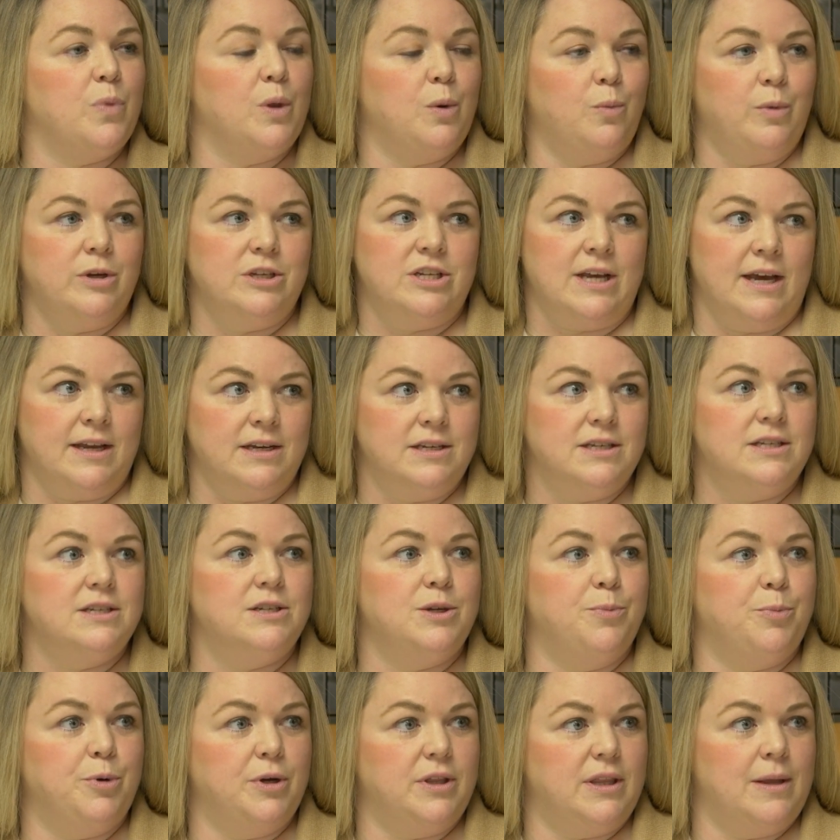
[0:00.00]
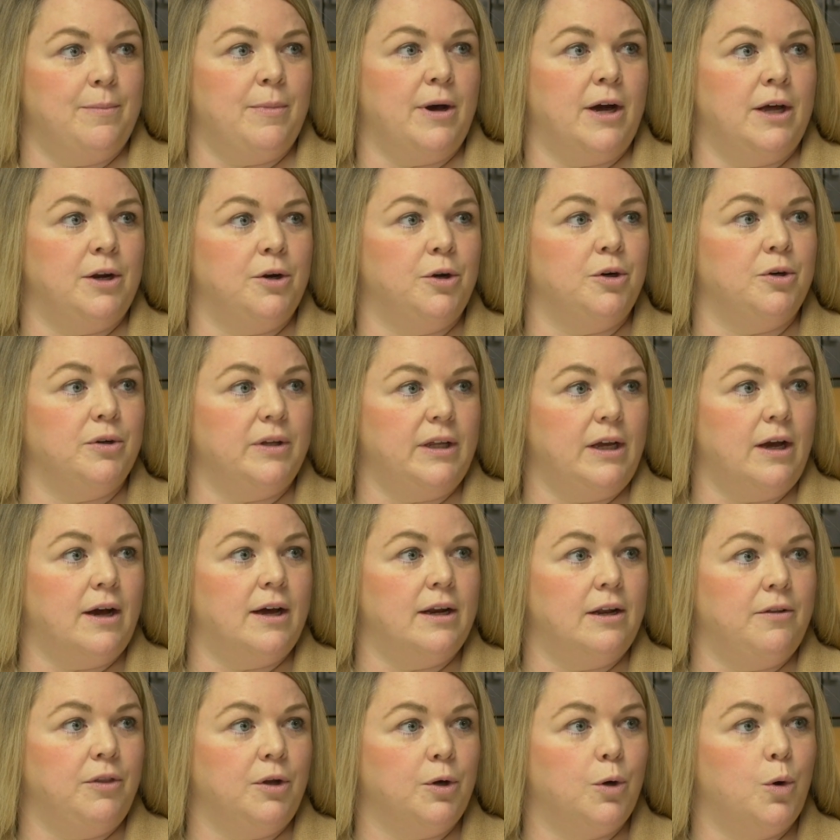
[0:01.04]
We tend to put them on early
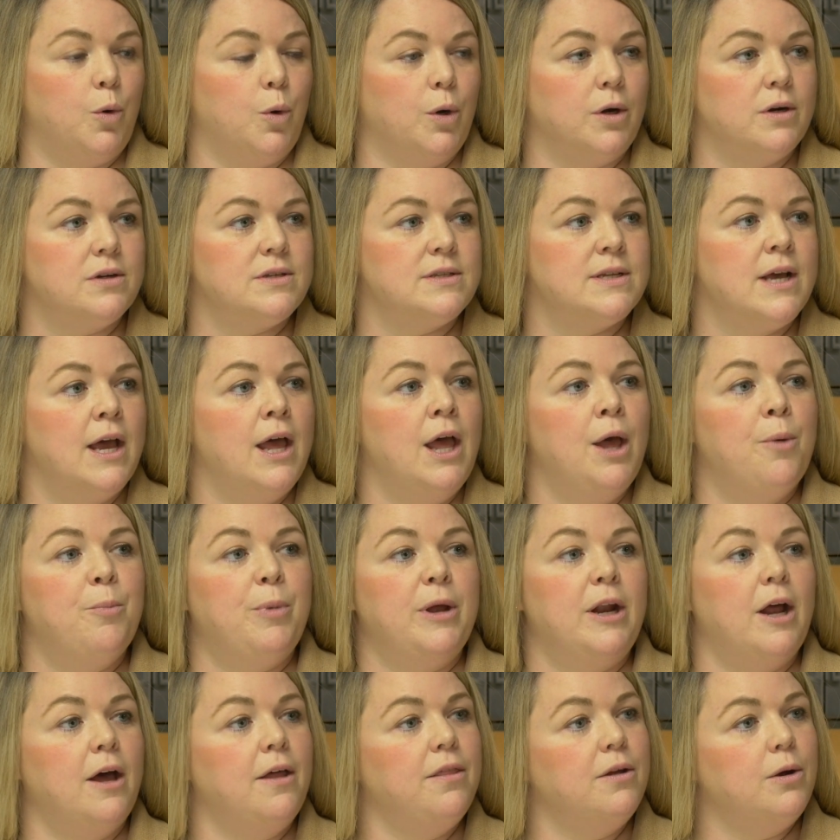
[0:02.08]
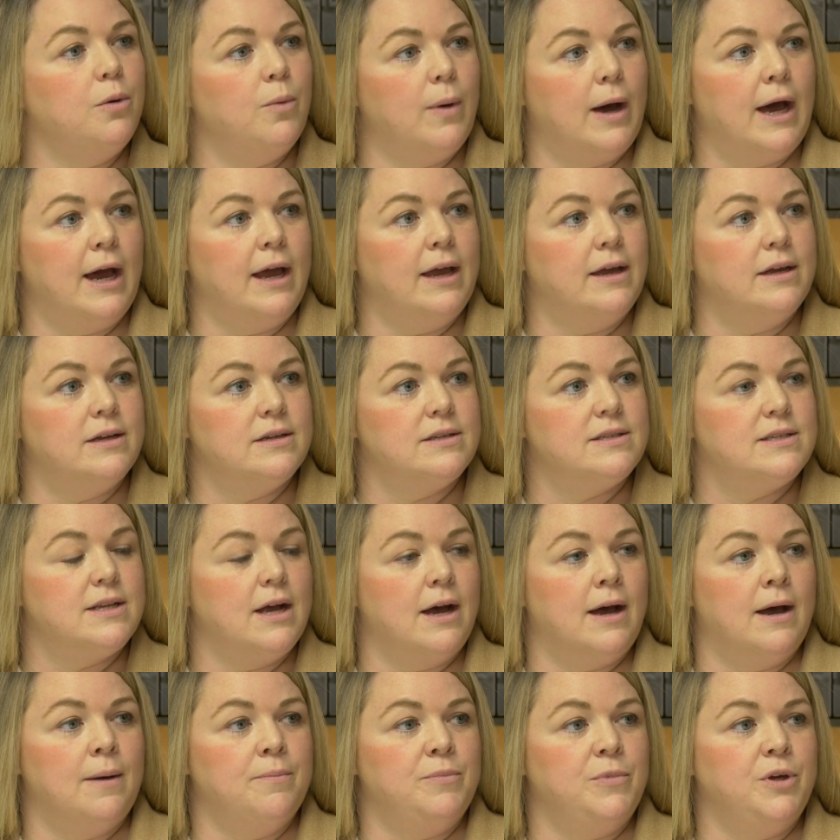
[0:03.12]
on in their course. But otherwise,
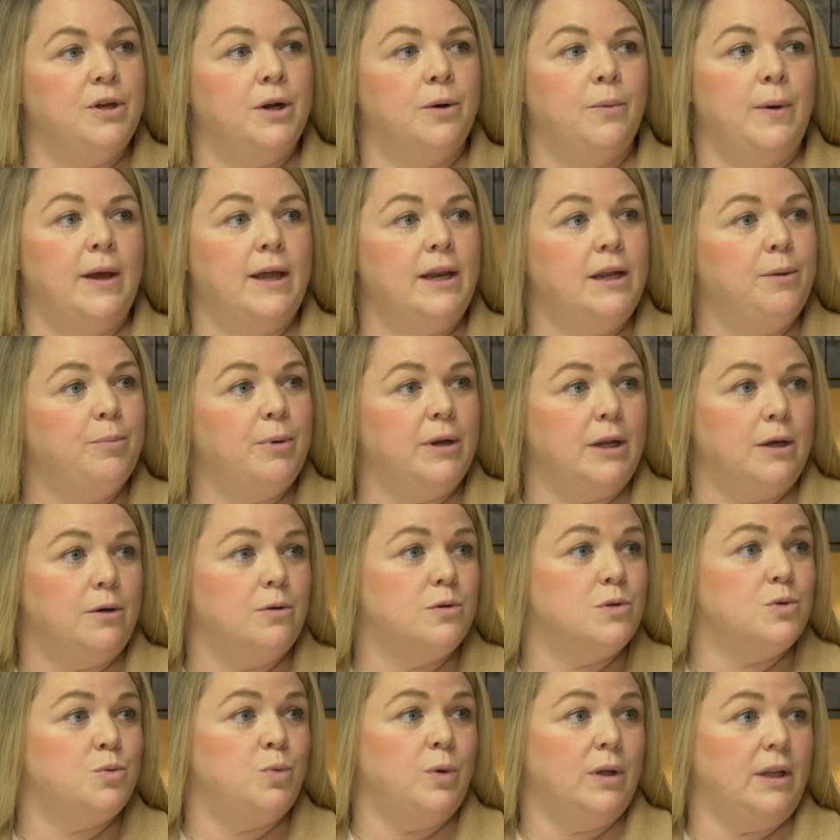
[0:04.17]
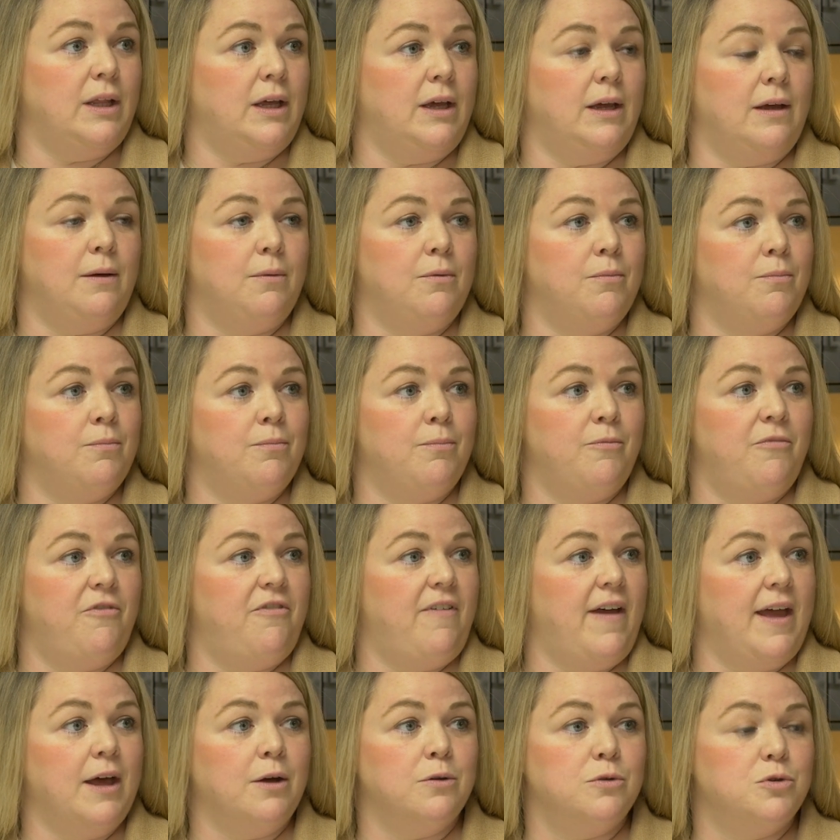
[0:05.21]
anybody who's really
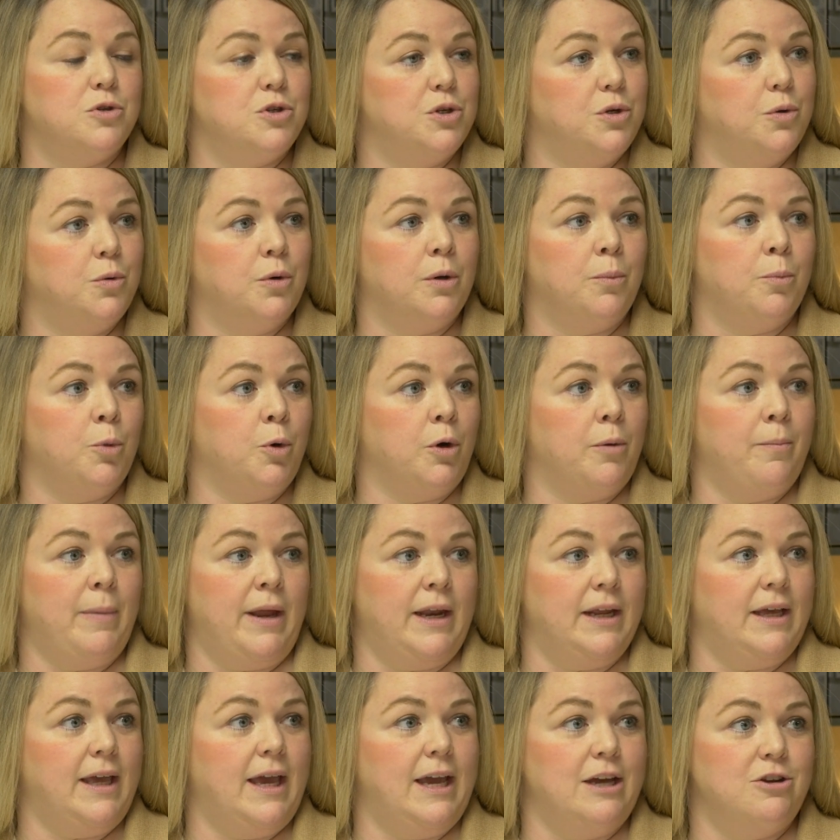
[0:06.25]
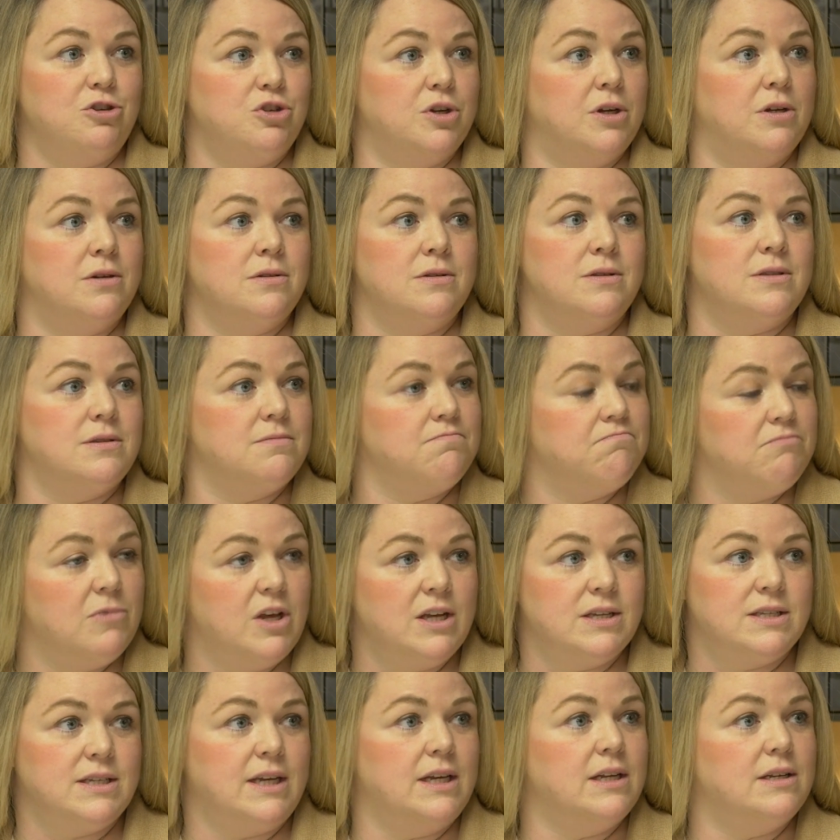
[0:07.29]
failed 2 or more medications
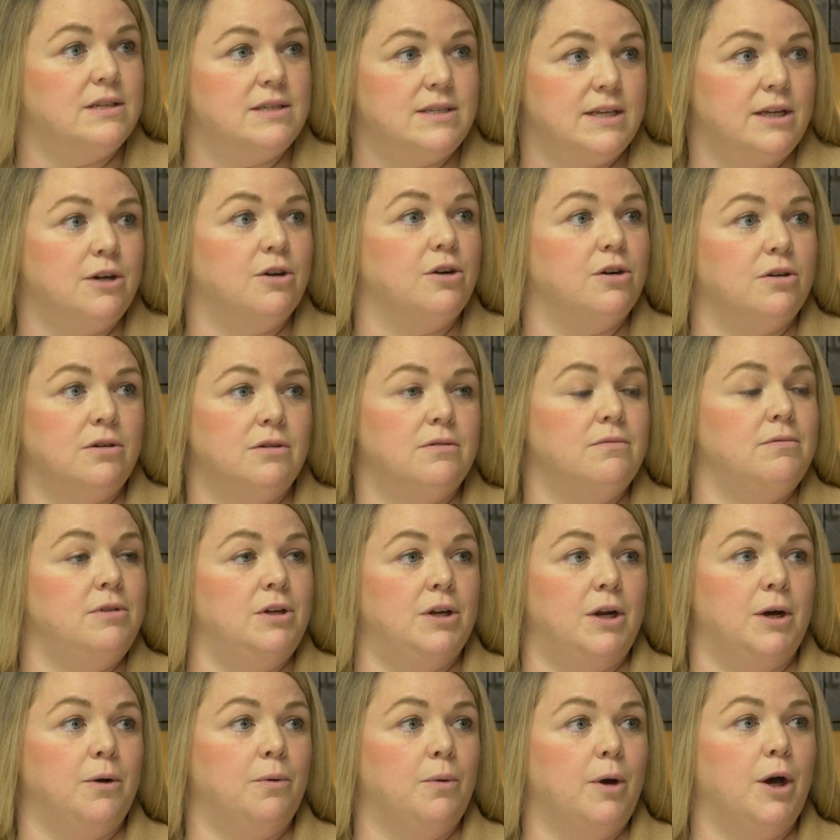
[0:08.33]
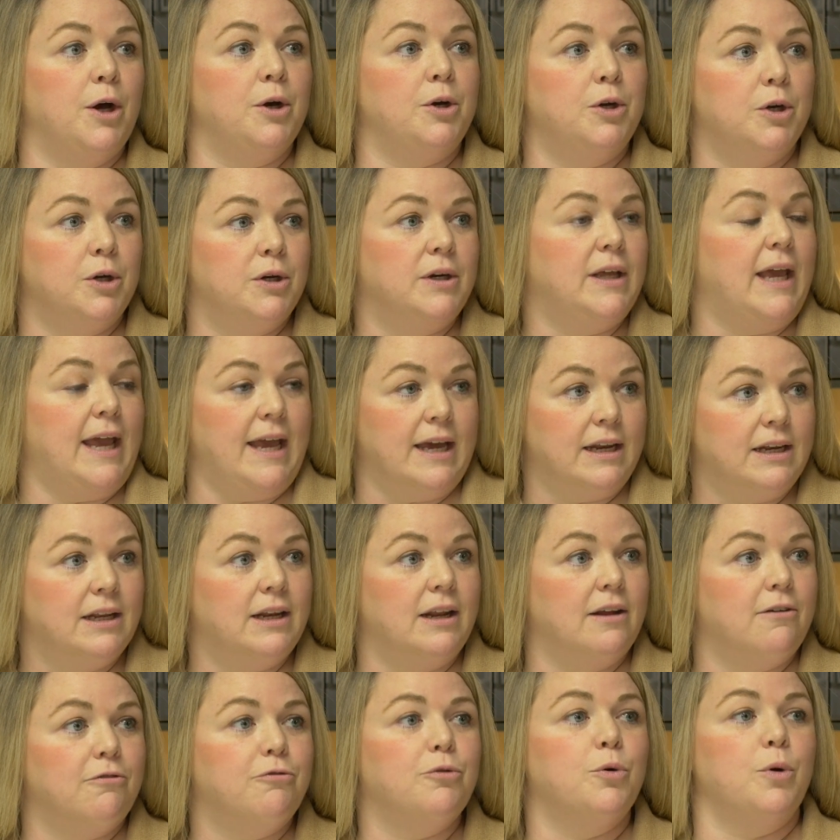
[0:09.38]
is considered, a good
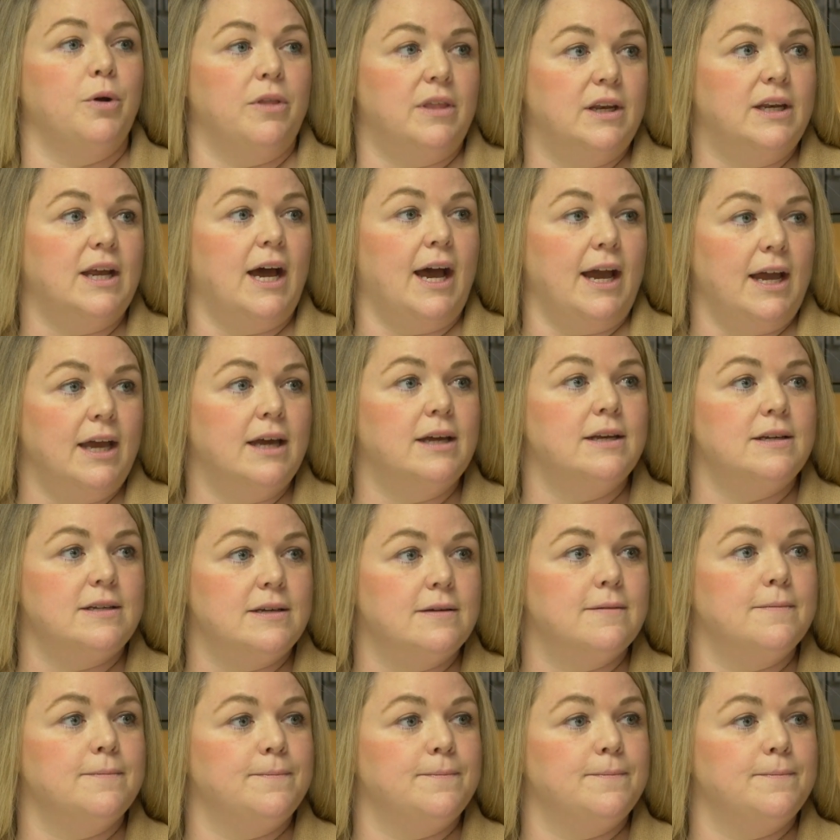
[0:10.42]
candidate for the diet.